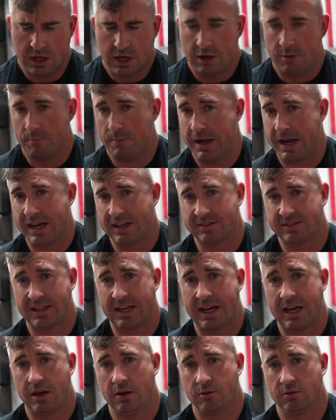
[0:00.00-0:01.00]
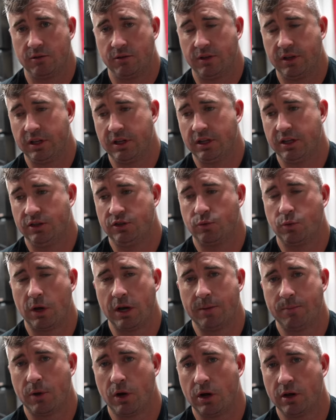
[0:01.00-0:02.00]
Maxed out the
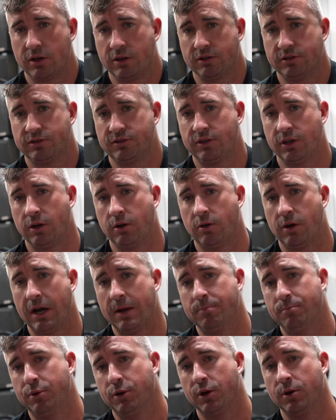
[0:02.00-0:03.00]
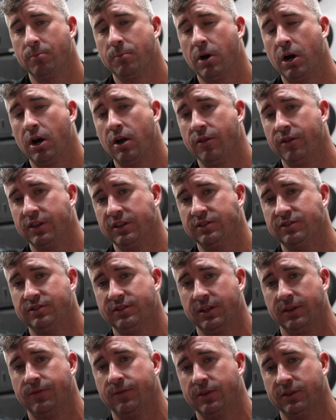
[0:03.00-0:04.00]
sway bars, so I put them on the
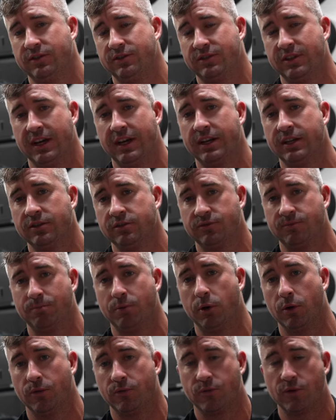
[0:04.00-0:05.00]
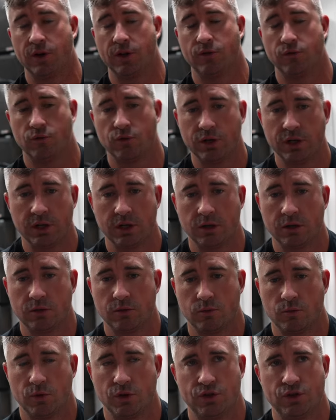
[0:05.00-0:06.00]
stiffest settings, both front and
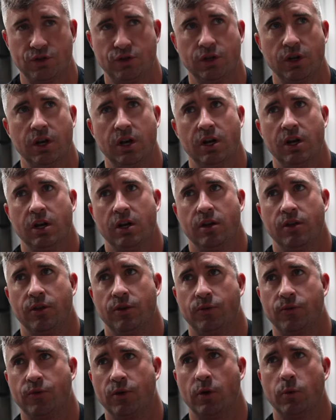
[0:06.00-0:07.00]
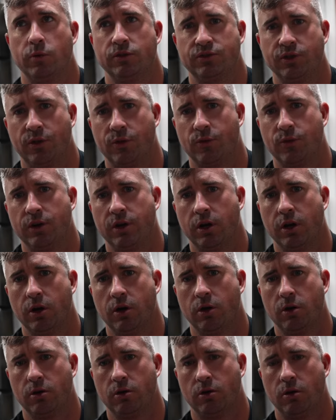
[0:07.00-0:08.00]
rear, which the front was a 3
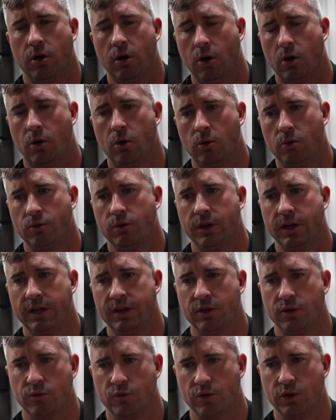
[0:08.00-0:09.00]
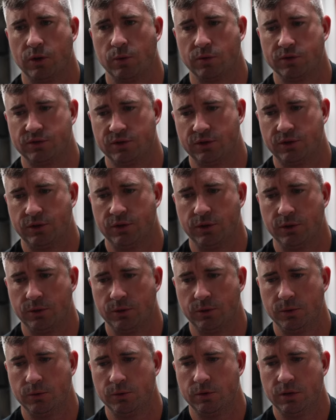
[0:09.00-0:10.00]
hole and the rear was a
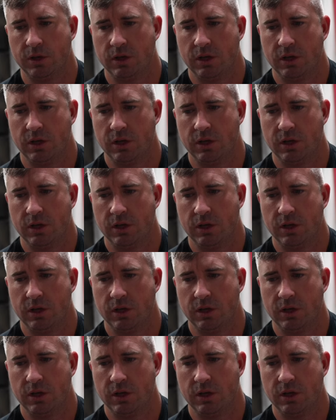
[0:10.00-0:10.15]
2.